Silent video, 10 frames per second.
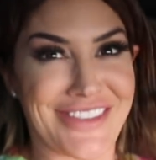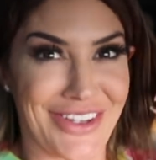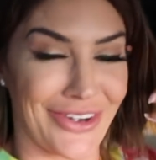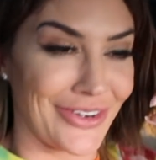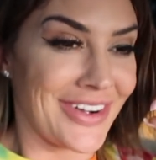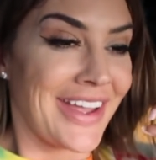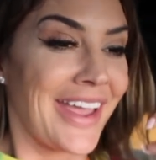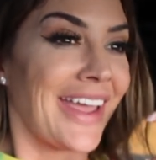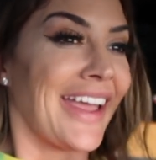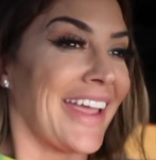So
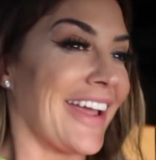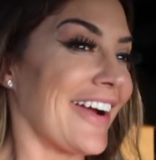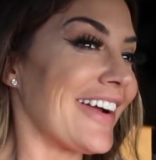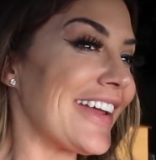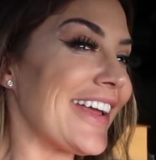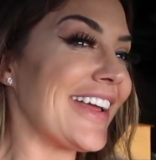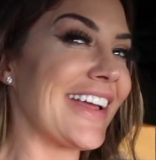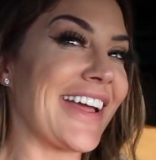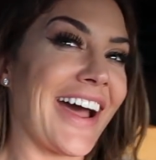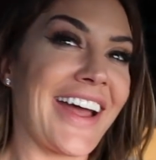he
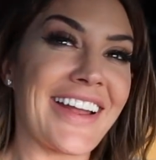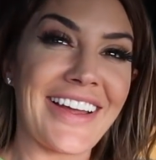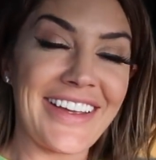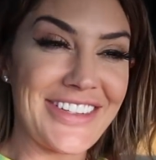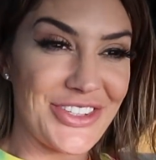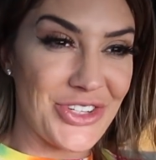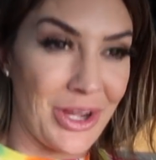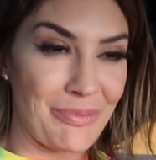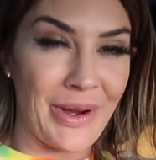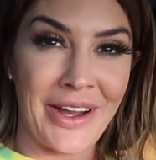already got his
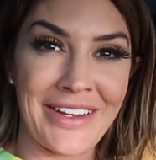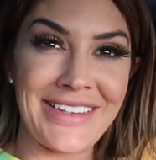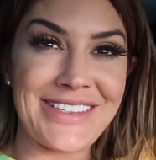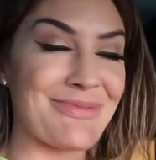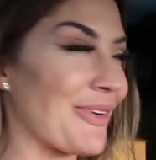jump on this